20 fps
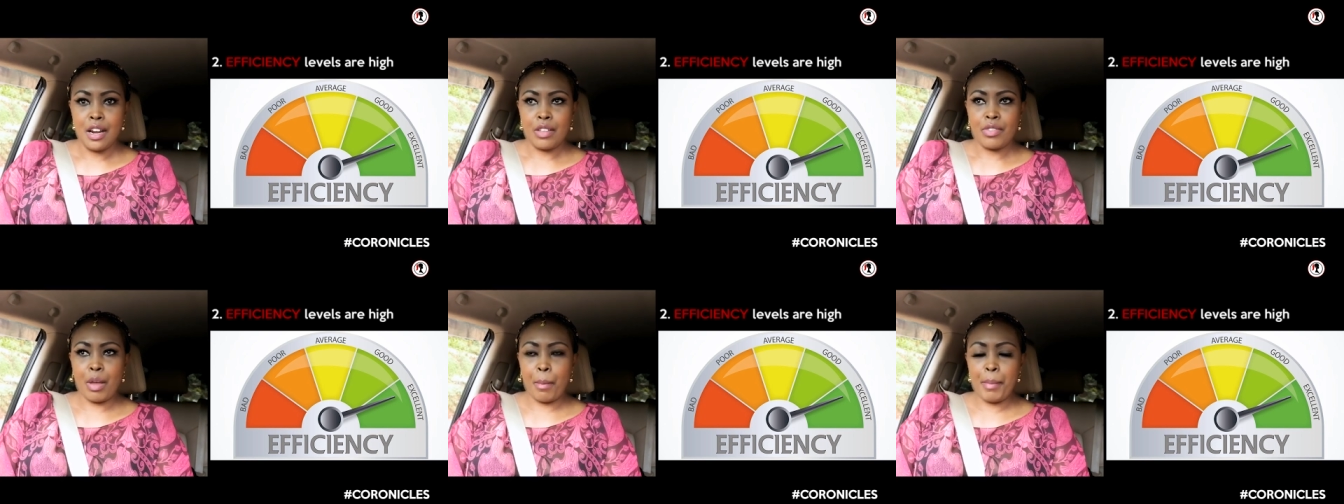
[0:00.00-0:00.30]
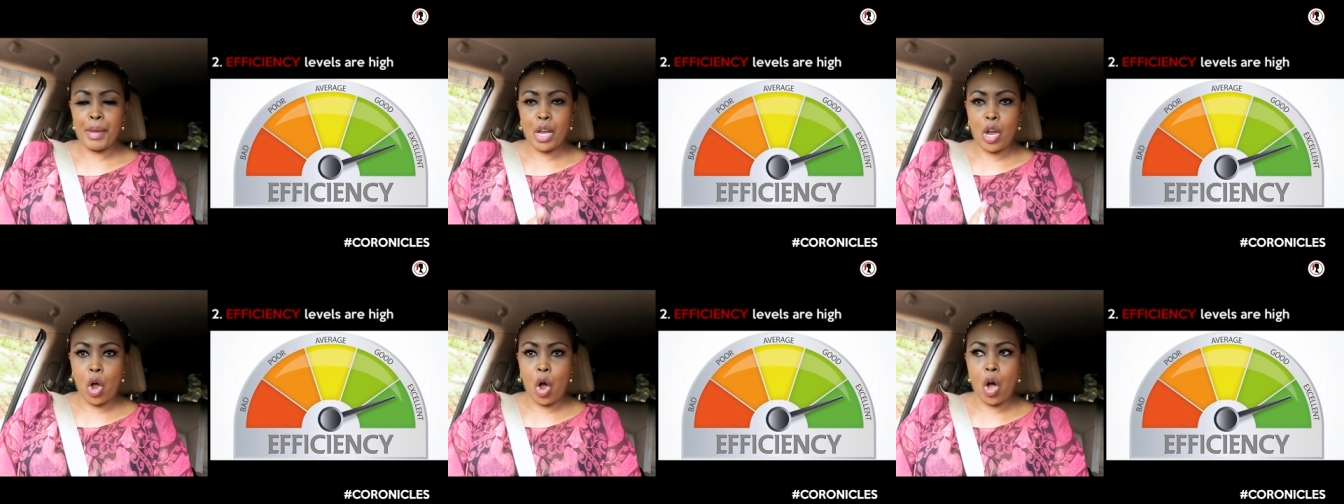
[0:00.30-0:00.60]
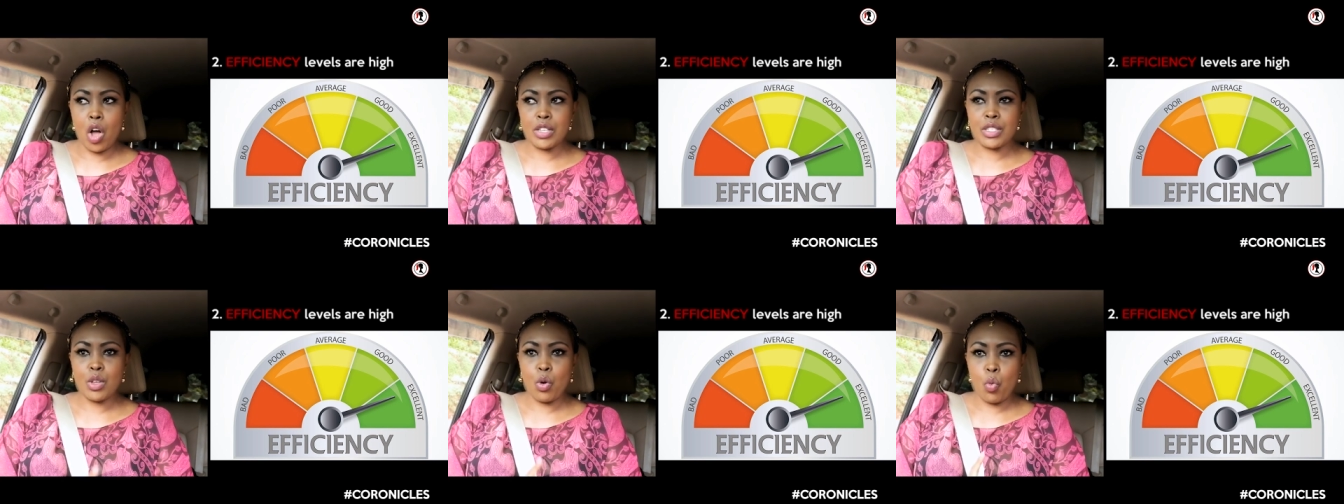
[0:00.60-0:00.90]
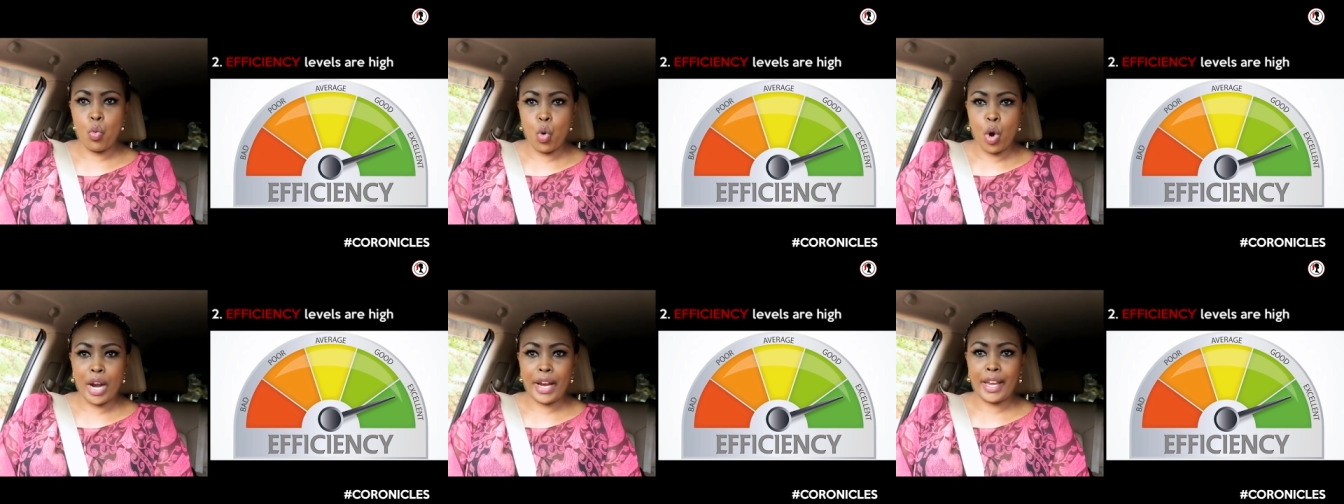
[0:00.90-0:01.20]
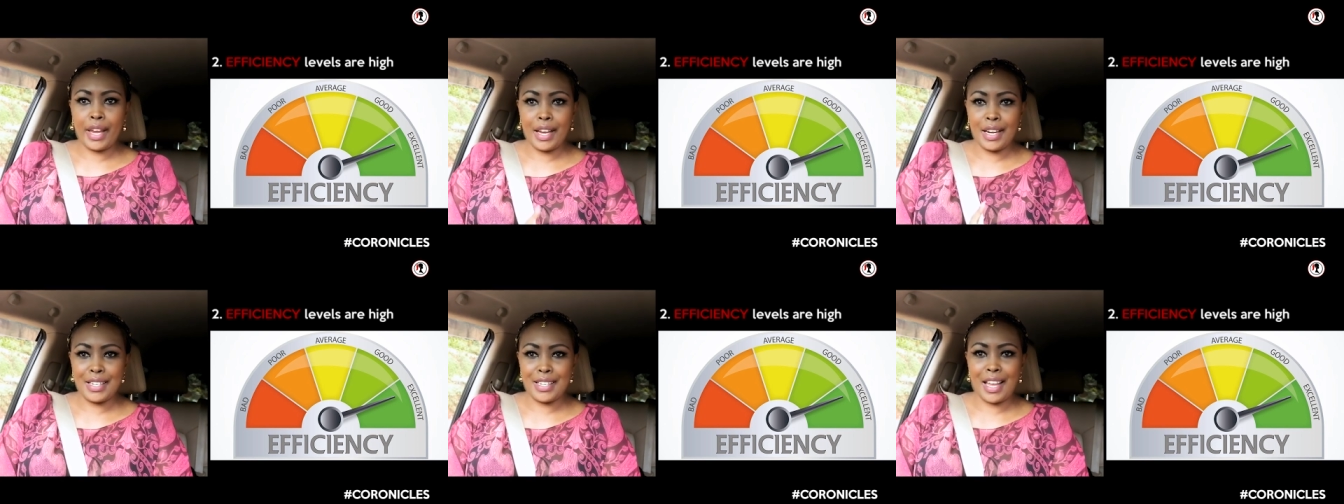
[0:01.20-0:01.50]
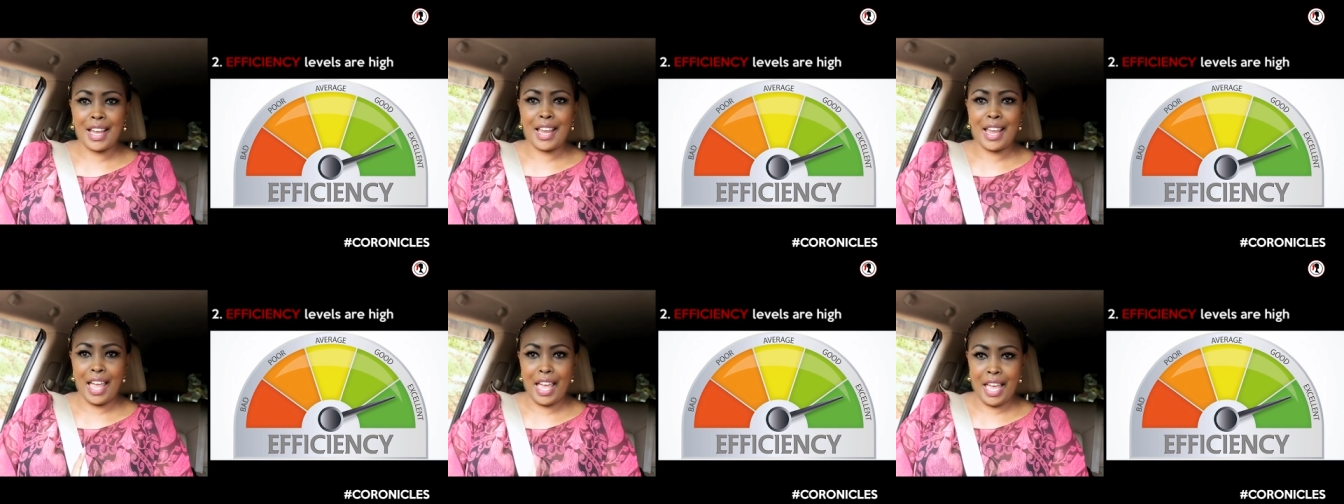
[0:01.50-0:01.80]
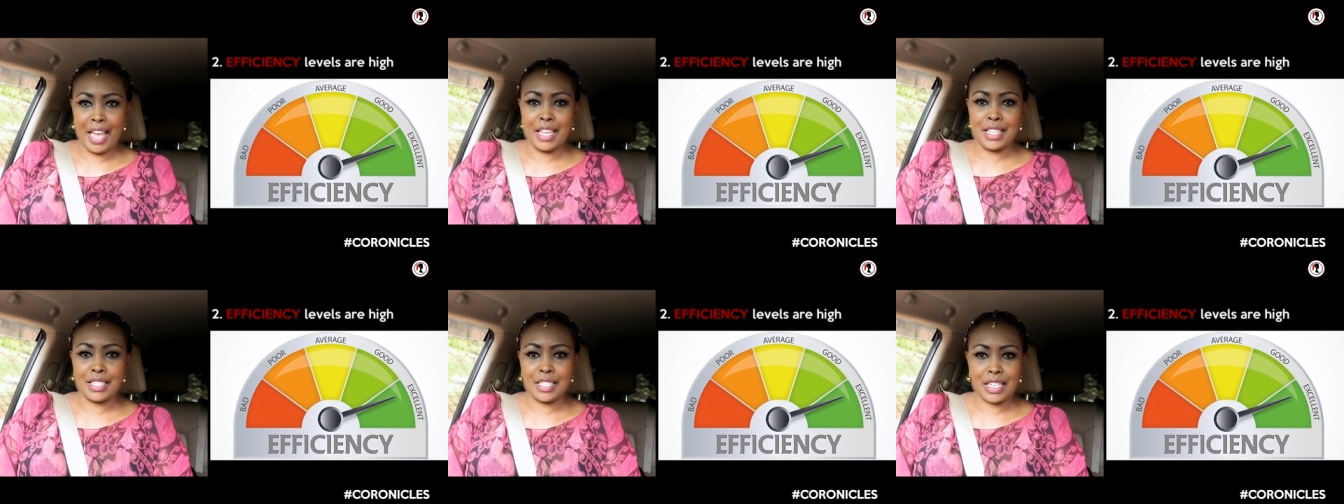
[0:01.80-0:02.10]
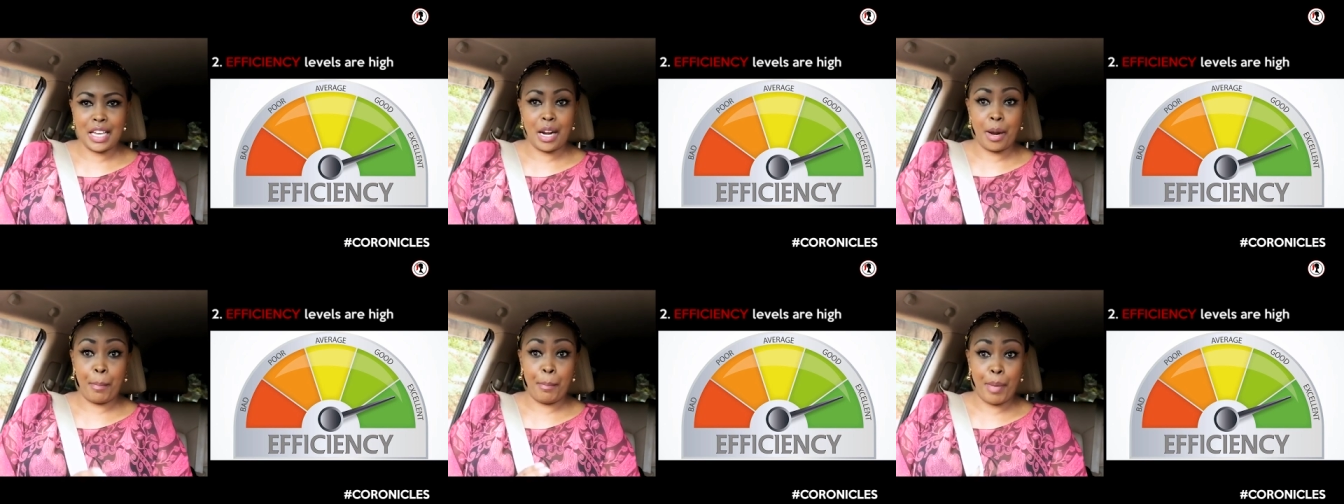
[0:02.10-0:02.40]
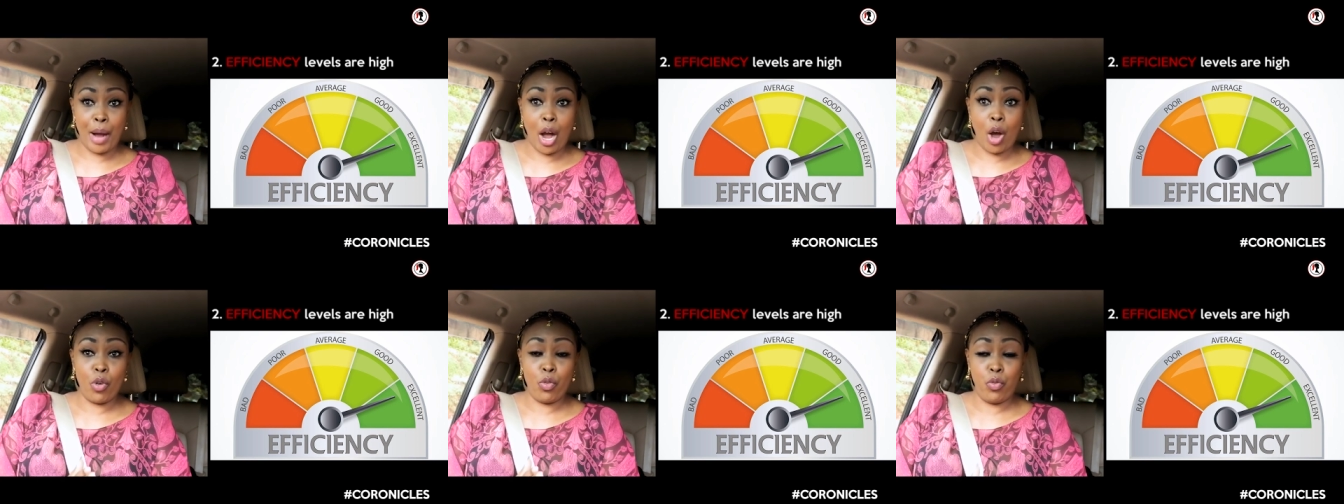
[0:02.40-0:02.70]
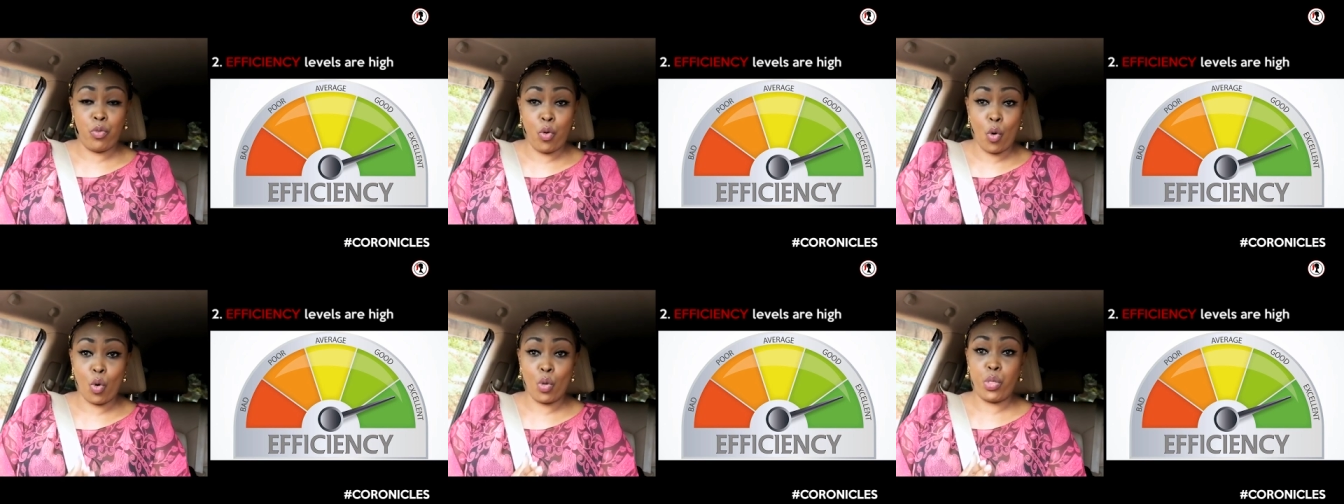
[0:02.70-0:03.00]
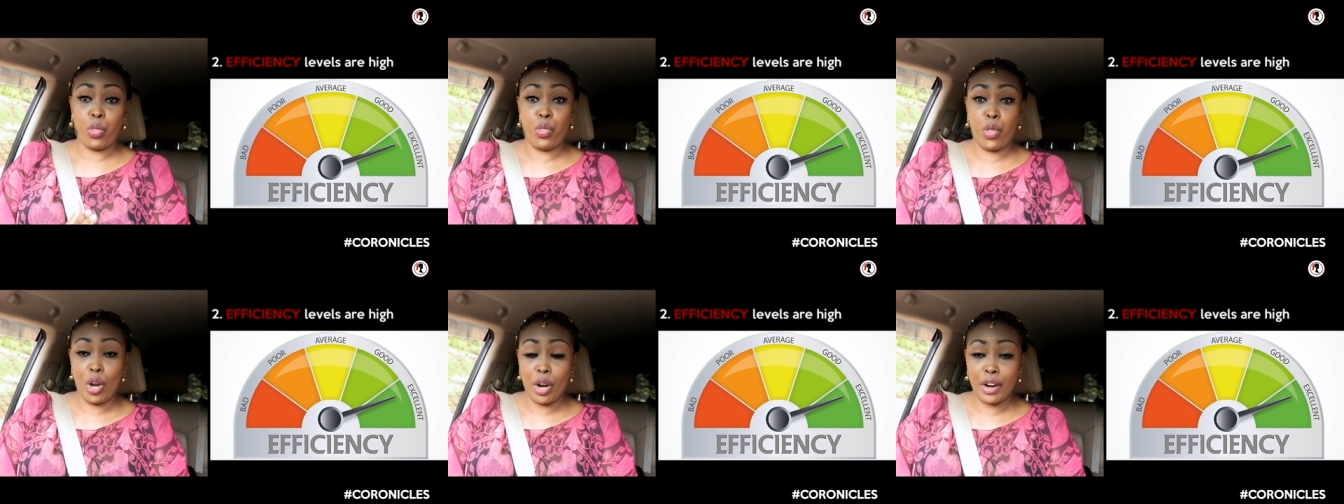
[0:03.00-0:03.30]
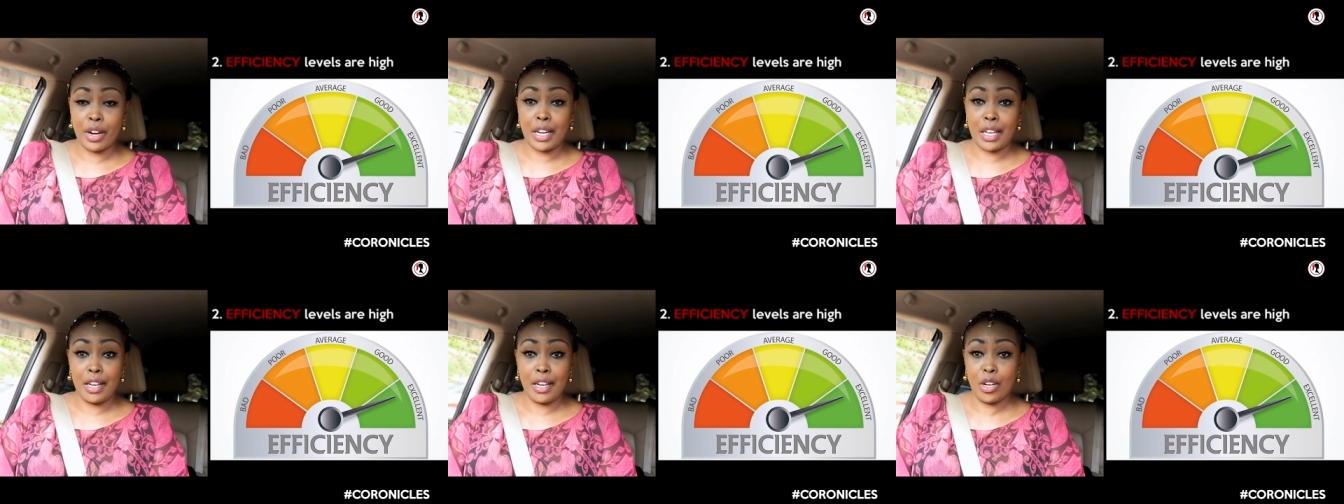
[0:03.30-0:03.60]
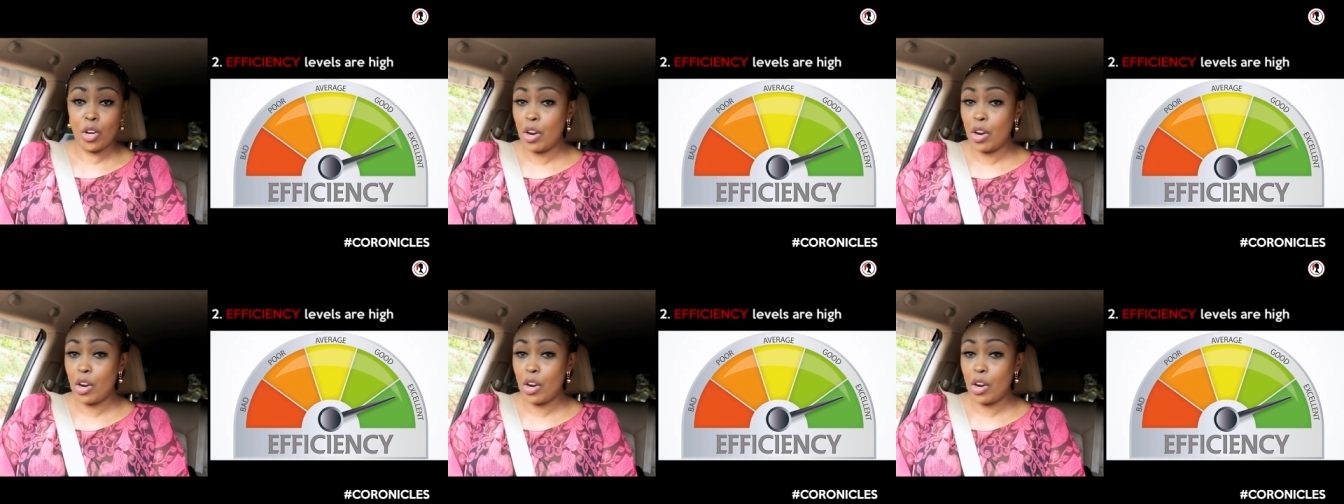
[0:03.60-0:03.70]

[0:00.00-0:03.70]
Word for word: that because a working day ends at about 4:30,